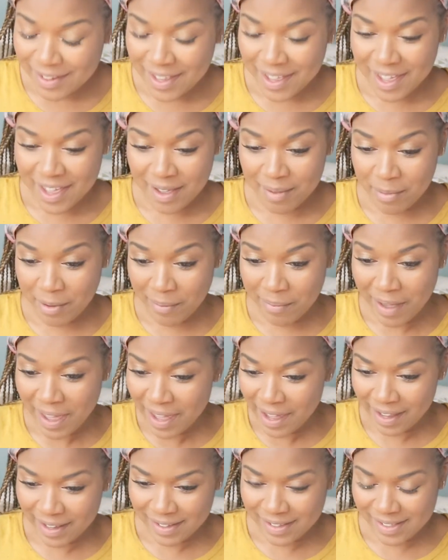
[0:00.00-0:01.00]
am
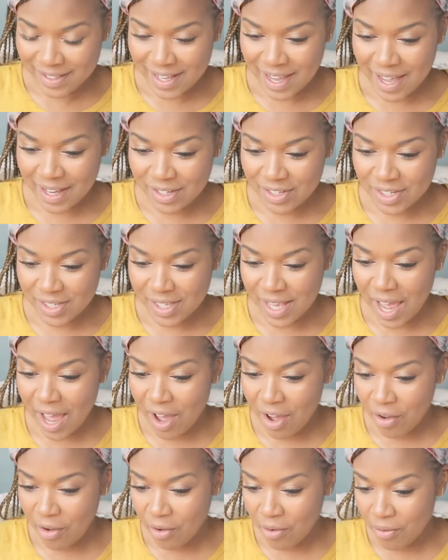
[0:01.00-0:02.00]
amazed at just
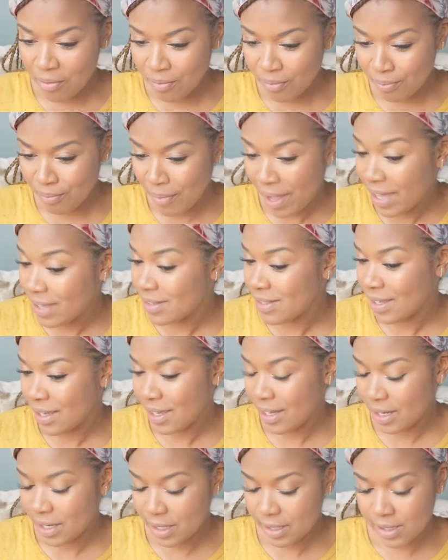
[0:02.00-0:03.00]
how amazing
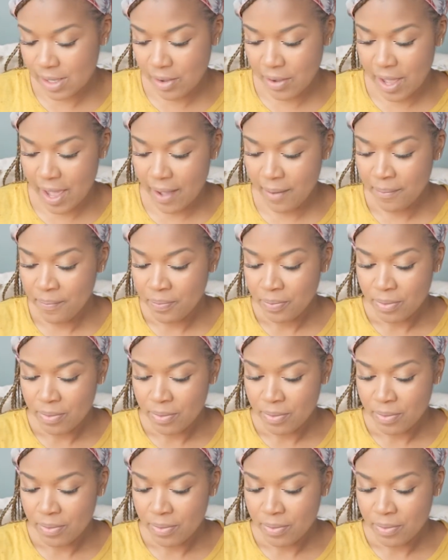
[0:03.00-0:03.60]
it is. Okay,